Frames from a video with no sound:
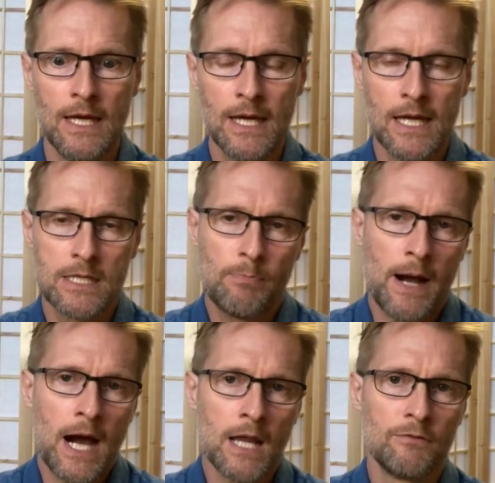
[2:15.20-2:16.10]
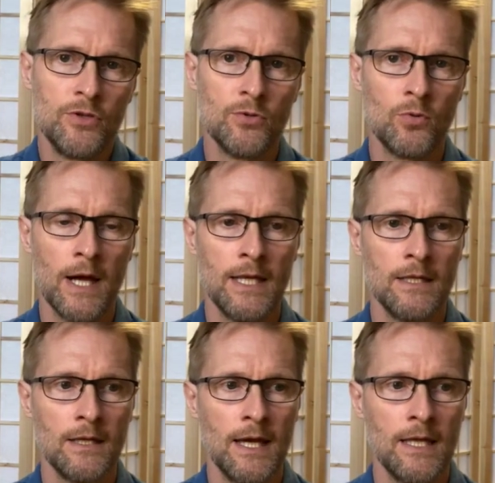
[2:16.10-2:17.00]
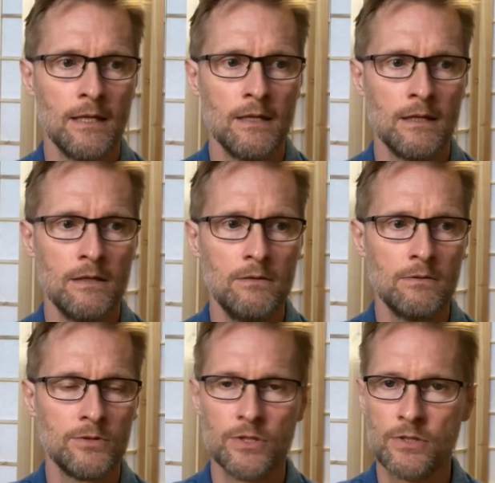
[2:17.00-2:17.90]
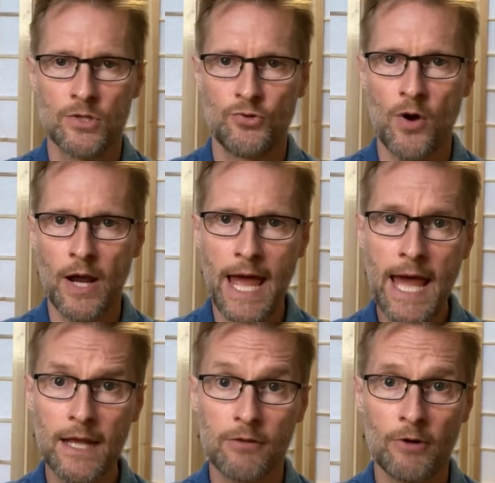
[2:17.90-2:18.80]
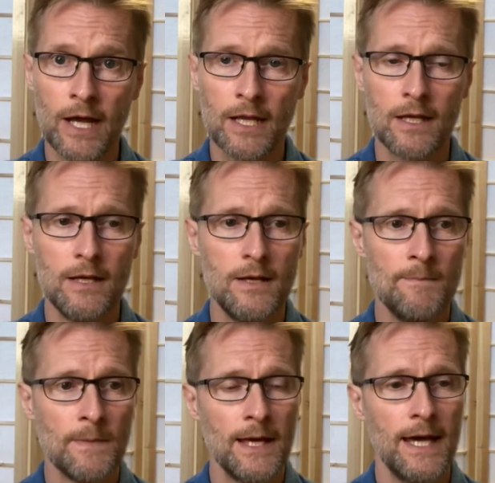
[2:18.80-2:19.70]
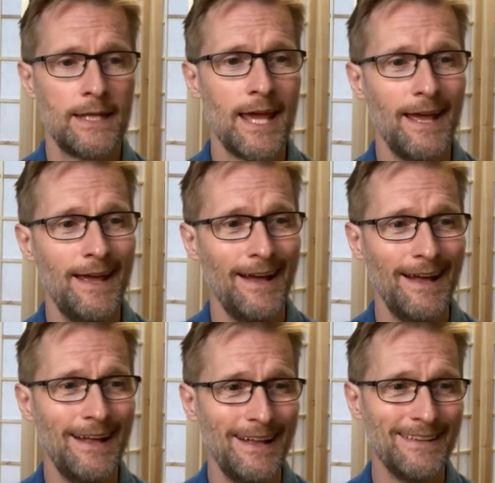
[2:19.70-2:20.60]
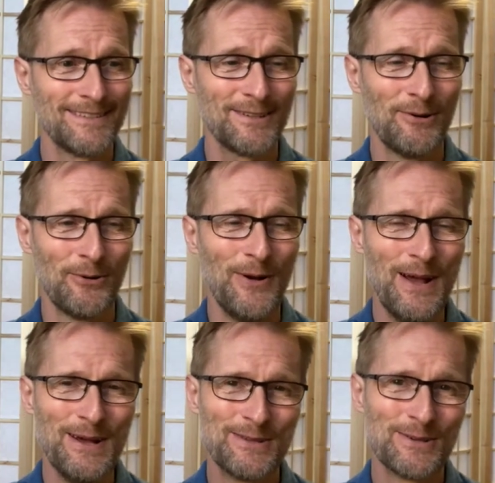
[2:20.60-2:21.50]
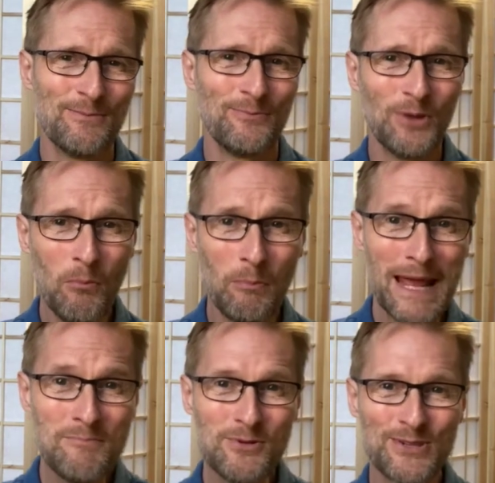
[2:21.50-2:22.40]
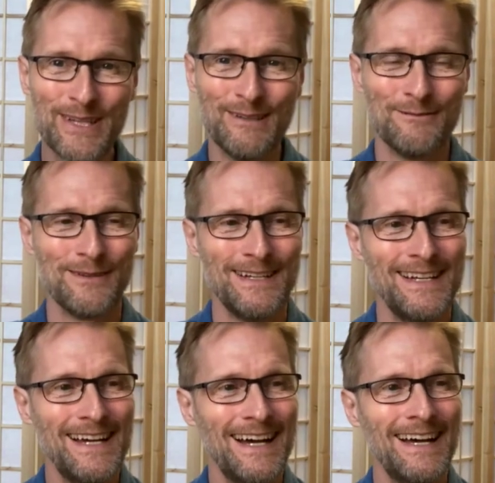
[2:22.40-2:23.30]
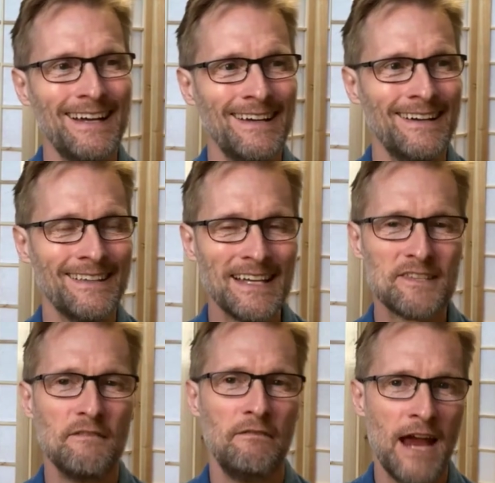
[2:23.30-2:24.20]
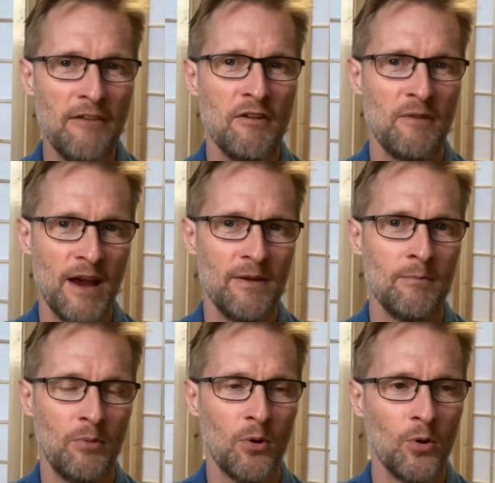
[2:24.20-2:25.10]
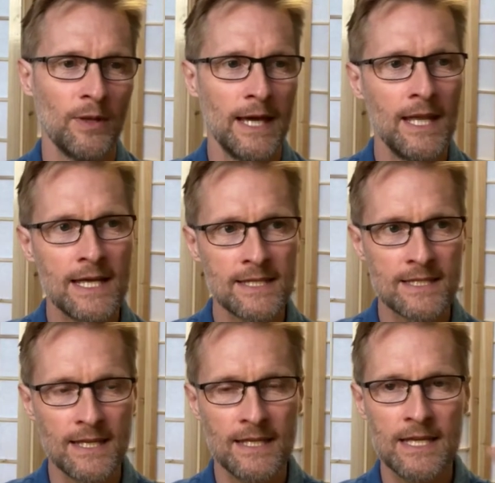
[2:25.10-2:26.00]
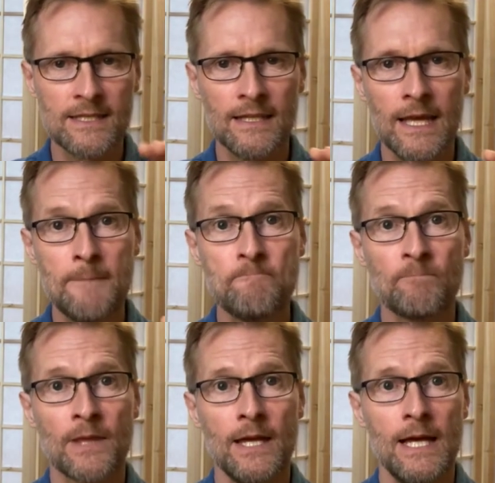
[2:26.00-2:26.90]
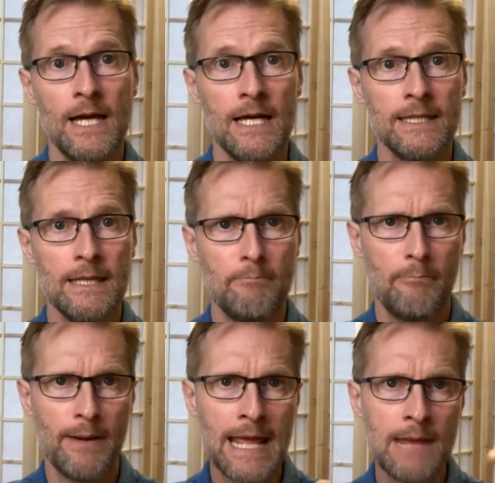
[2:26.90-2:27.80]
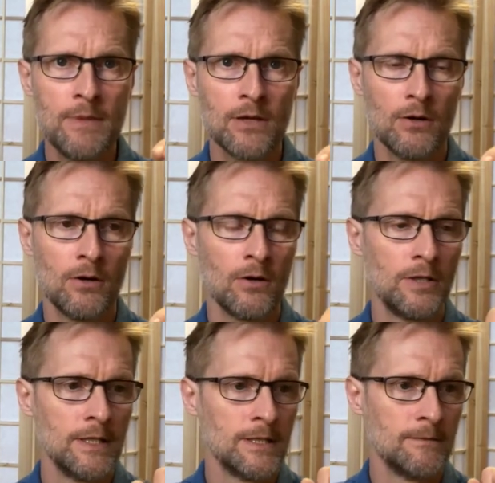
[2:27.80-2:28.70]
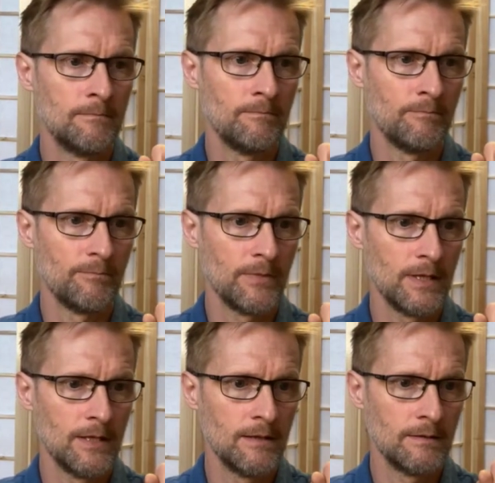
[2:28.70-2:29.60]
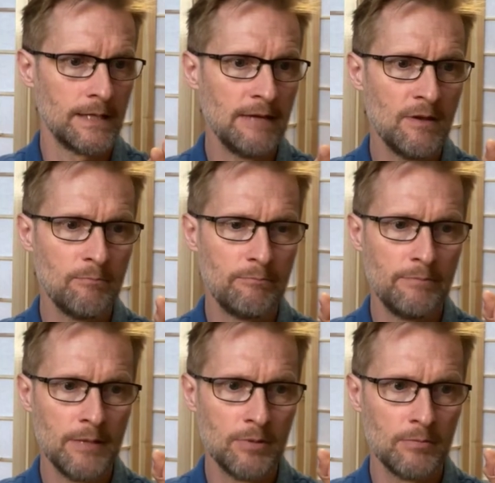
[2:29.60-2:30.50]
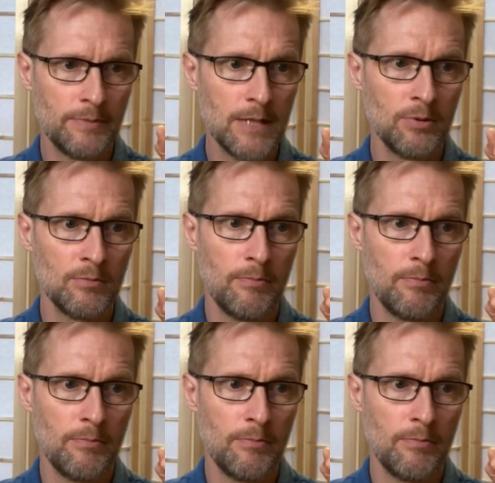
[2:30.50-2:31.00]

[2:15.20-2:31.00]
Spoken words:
is part of you, and you are just a drug addict, right? And so don't blame yourself. That's very, very important. And as I said yesterday, the blaming or the giving people